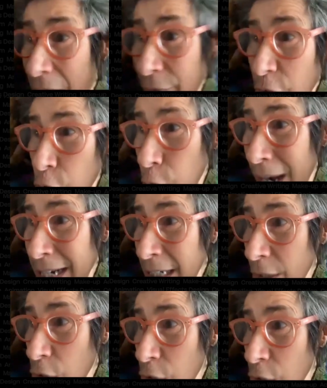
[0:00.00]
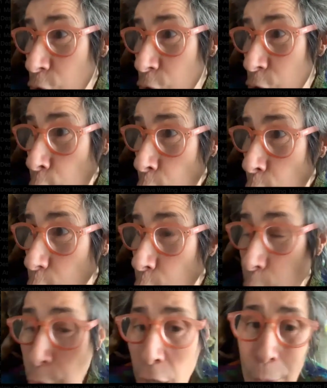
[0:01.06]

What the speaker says: a training at all or know